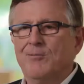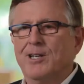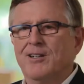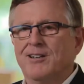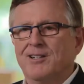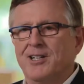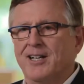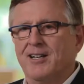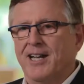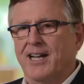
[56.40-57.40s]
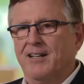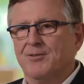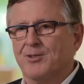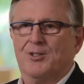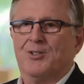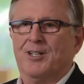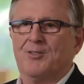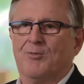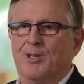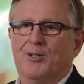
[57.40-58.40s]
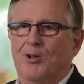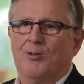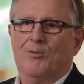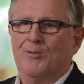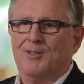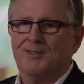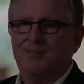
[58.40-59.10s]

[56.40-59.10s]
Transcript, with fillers: we didn't exactly have success written all over it.